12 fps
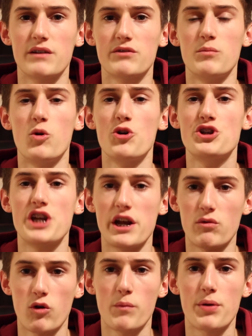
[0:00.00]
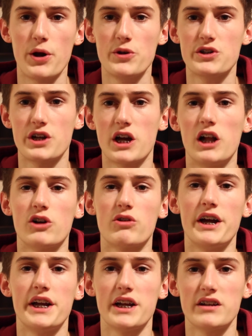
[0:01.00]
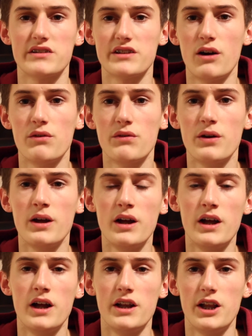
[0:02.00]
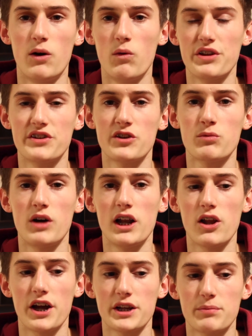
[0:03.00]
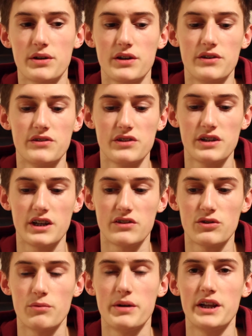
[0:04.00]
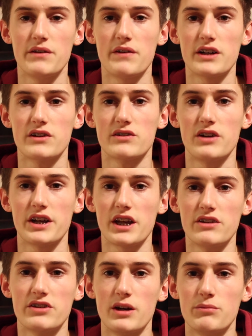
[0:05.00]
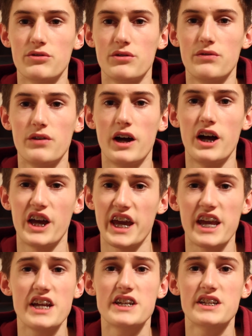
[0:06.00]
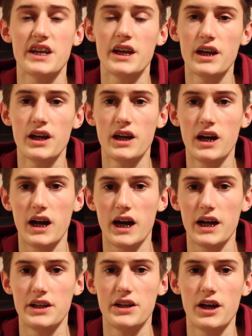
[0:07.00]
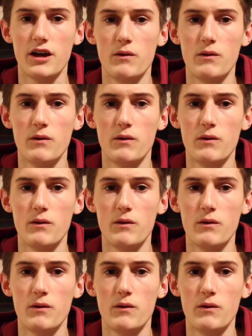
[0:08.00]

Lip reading: gives a more general approach to colour grading itself. Now this is what I liked because there's not many factors like in terms of heat and